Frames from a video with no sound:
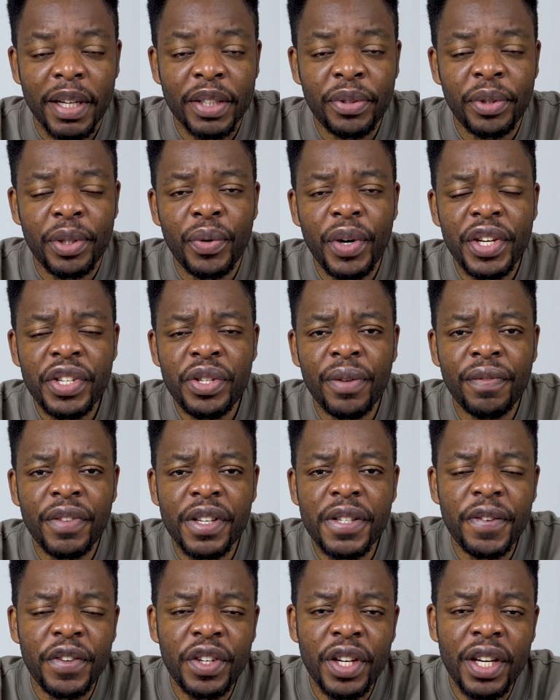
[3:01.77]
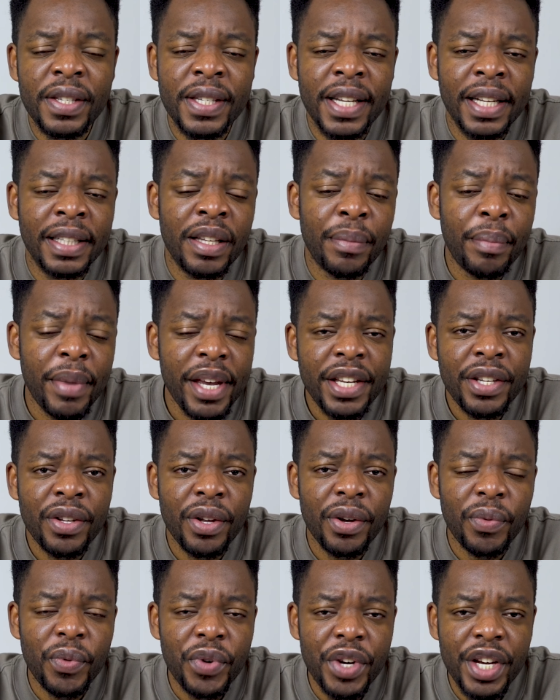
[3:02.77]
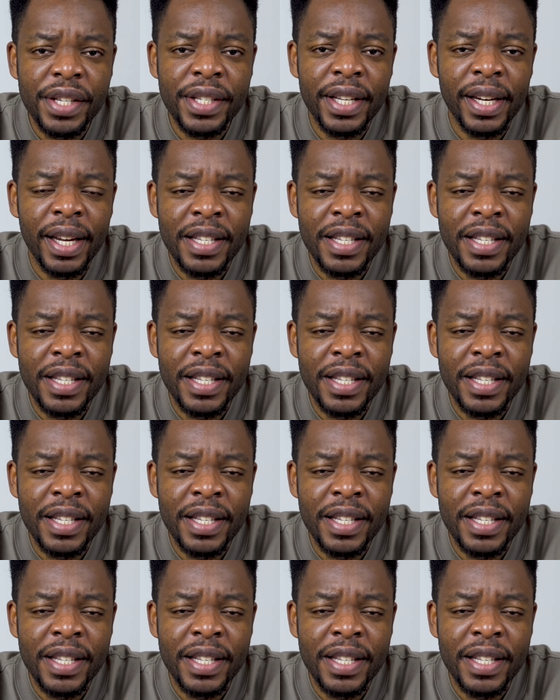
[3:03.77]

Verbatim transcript: But the reason of this video is that the main reason,